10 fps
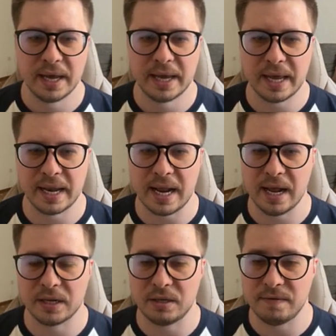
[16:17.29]

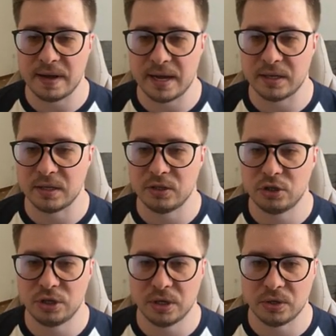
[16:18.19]
CanActivate
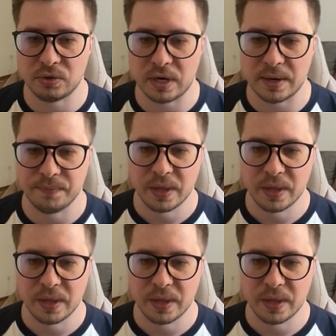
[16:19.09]
children.